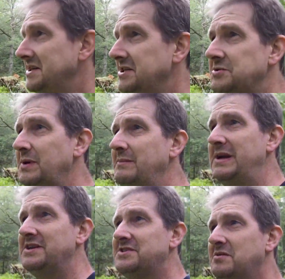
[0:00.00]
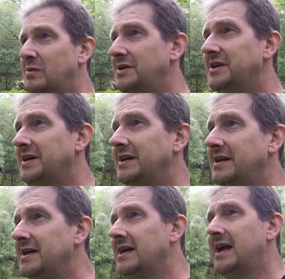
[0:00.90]
20 minutes in a wood
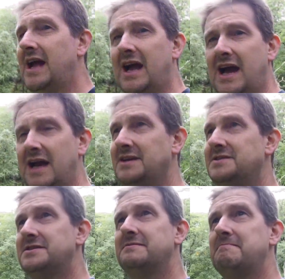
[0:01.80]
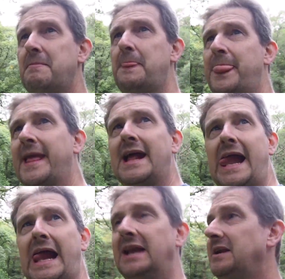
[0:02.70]
and
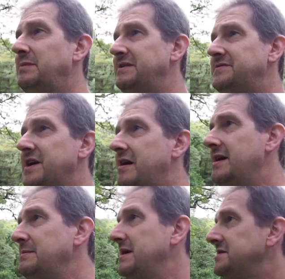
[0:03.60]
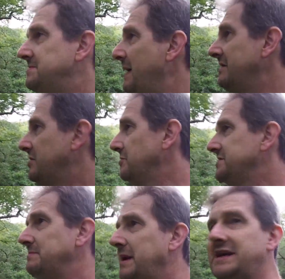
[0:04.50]
a little bit of time spent
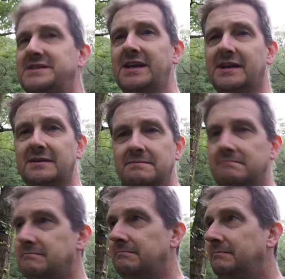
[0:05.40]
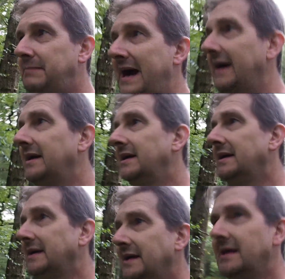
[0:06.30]
contemplating, and bang,
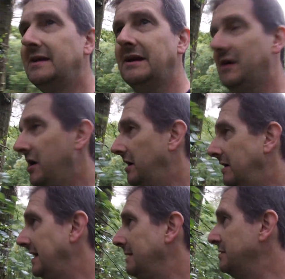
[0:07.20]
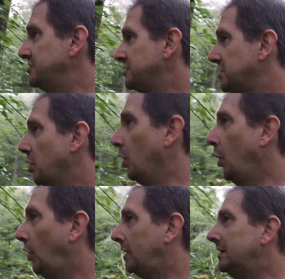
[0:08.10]
there are images
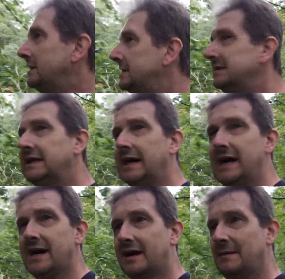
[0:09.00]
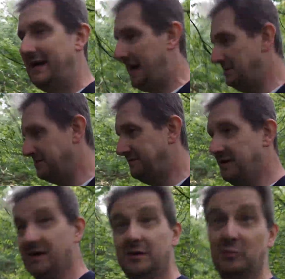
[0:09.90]
galore coming out of
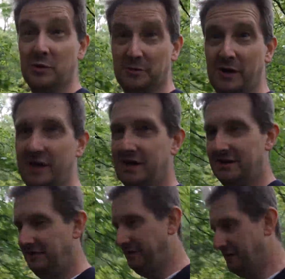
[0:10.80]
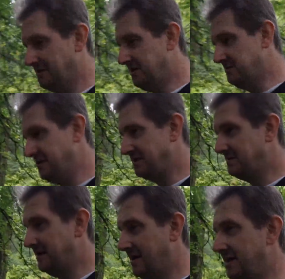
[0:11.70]
the woodwork, if you'll excuse
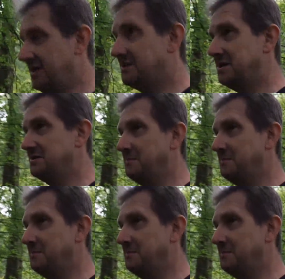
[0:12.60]
the